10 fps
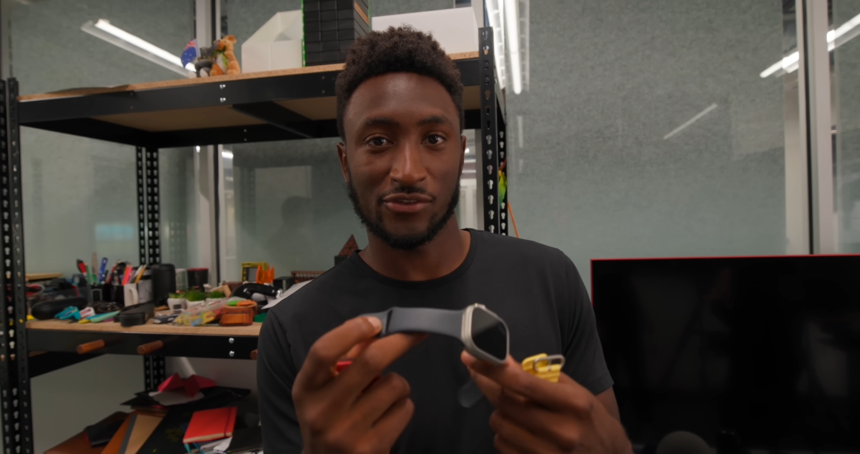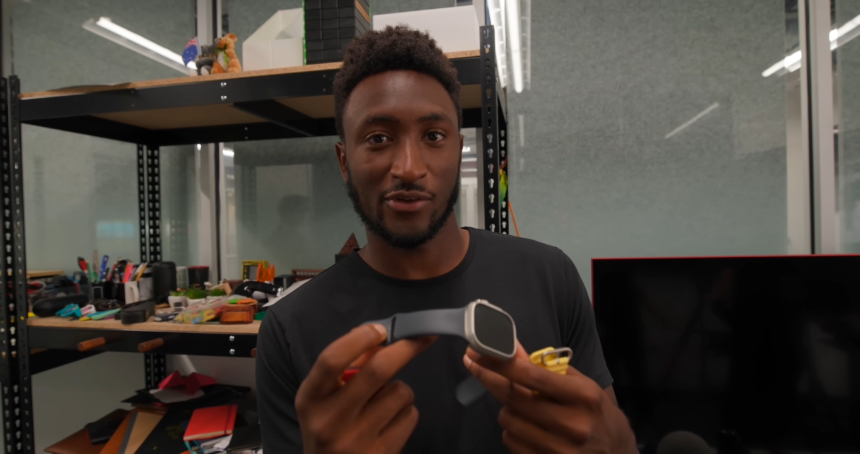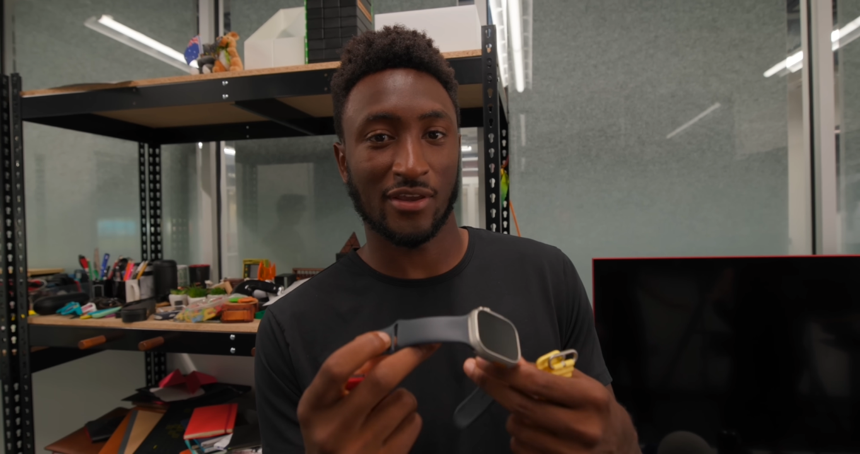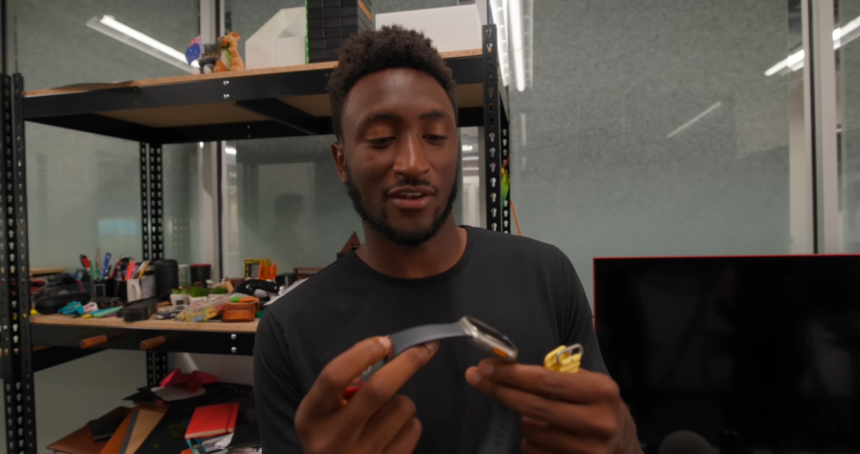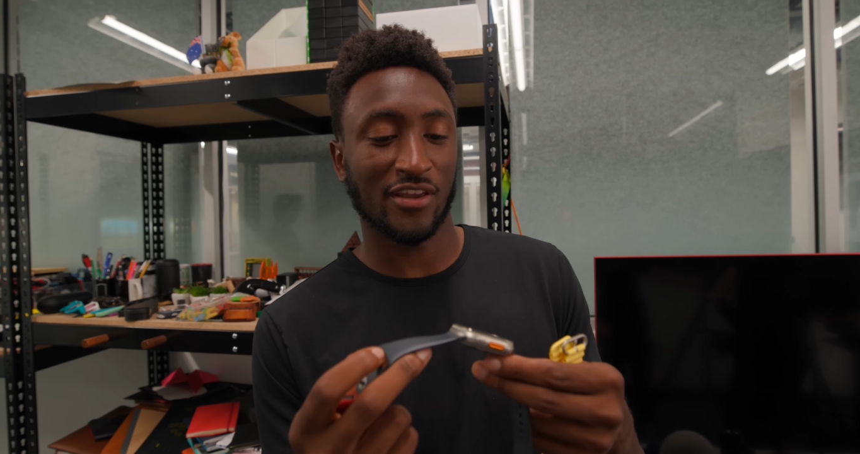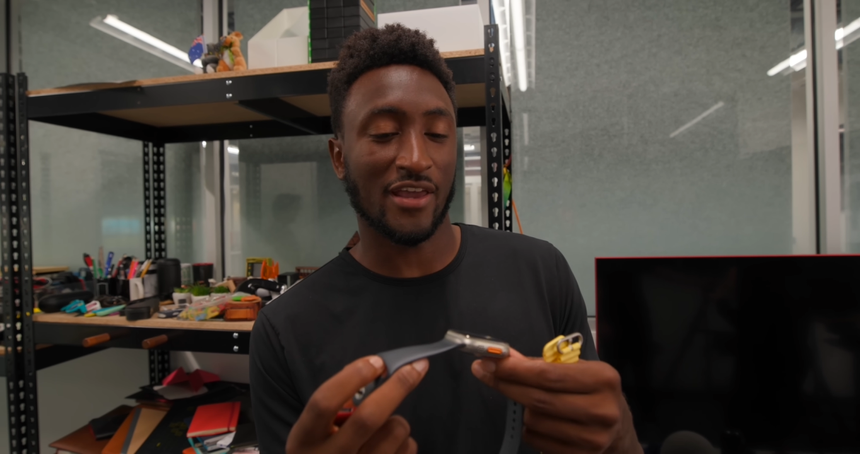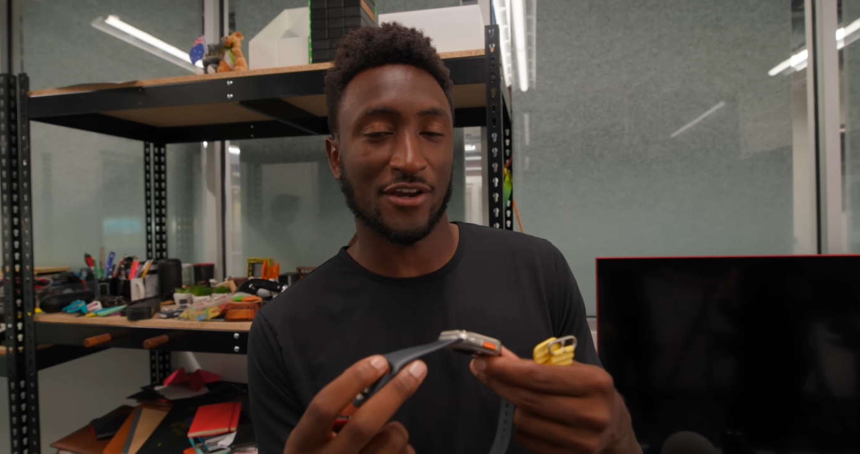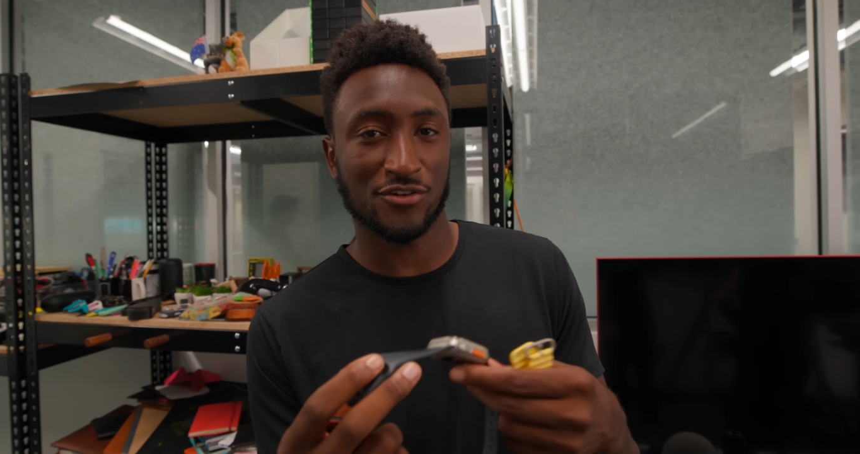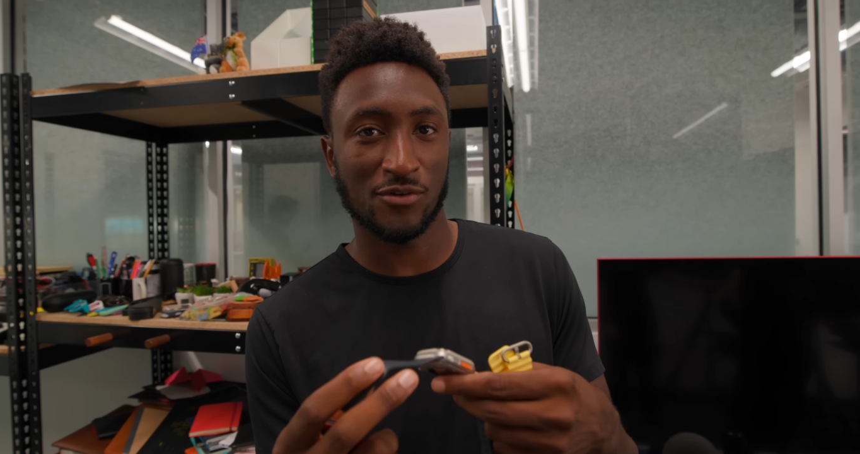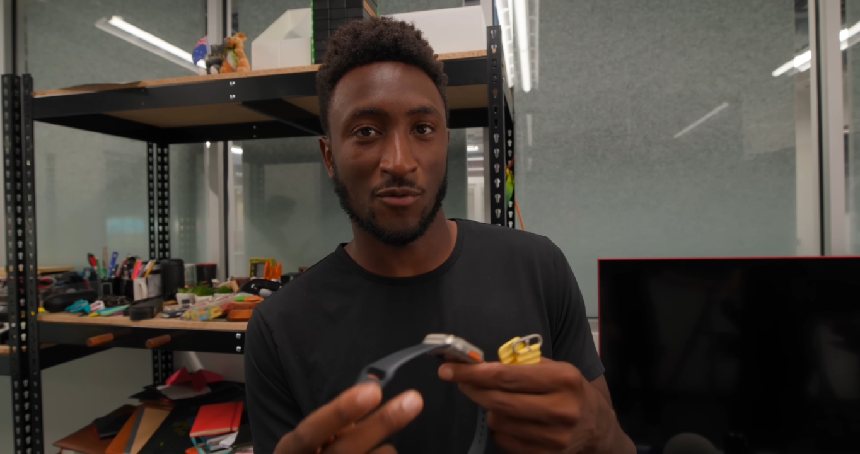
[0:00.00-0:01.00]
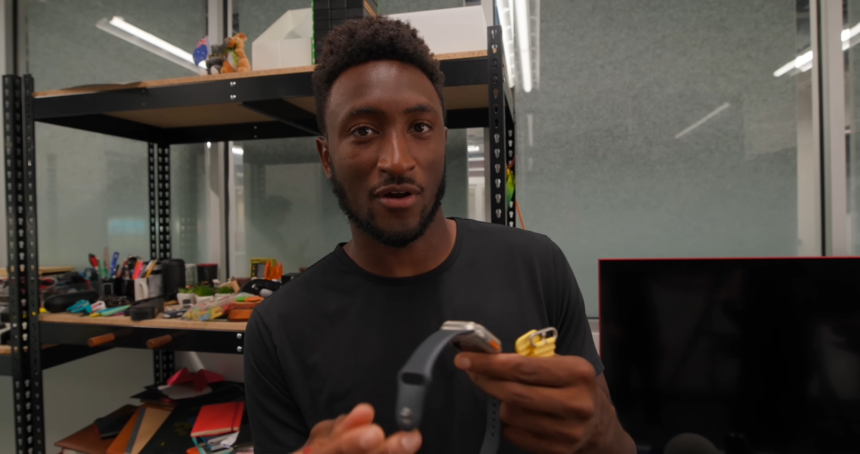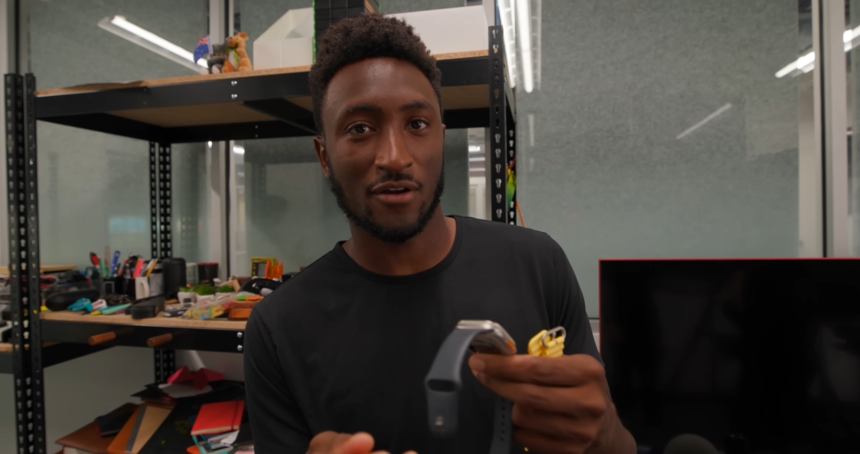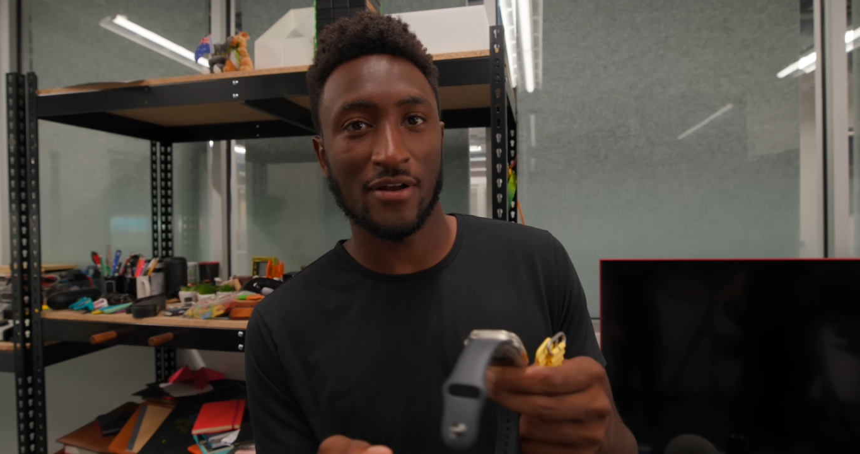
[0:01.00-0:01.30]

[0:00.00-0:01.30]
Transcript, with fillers: so I can like actually walk